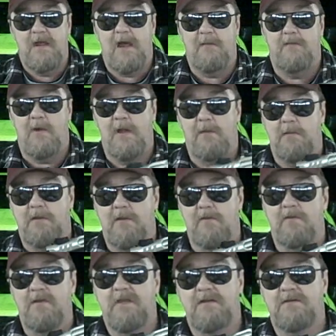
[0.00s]
I'm probably
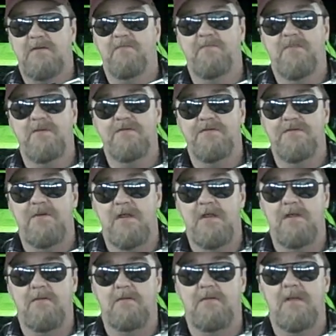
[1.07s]
going to get the
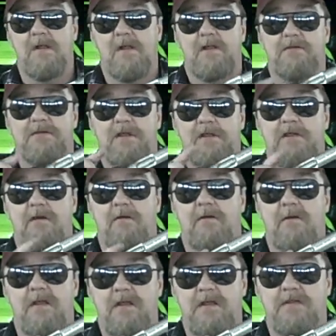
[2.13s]
Bushnell
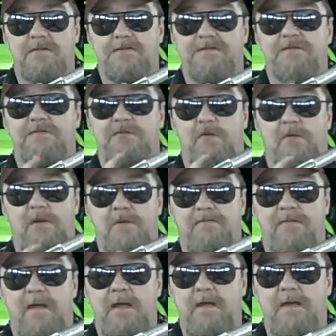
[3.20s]
TRS
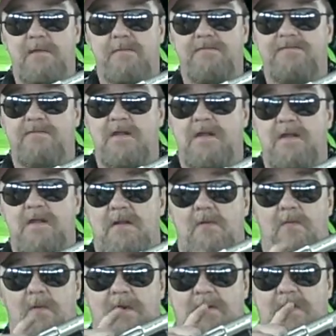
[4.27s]
25
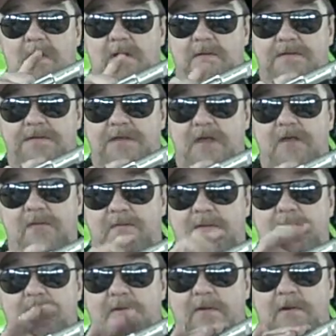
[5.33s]
red dot scope
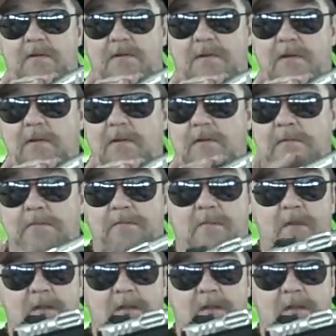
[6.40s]
and put on here.